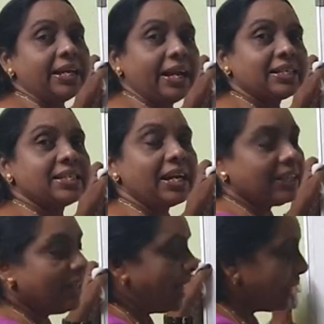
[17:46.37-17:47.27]

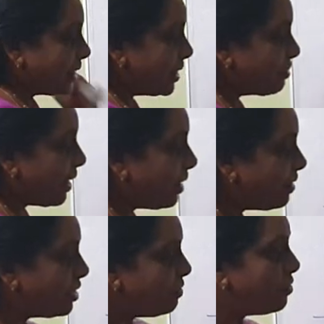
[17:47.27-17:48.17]
Exactly like this,
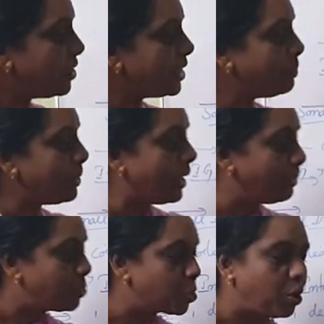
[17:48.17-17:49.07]
whenever the food will be
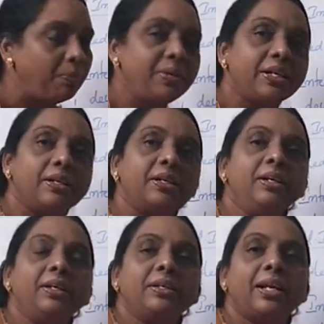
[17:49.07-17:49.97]
absorbed here,
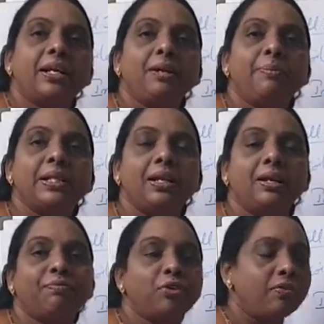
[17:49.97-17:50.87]
there will be the
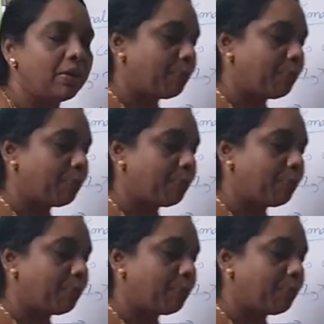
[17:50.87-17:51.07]
leftover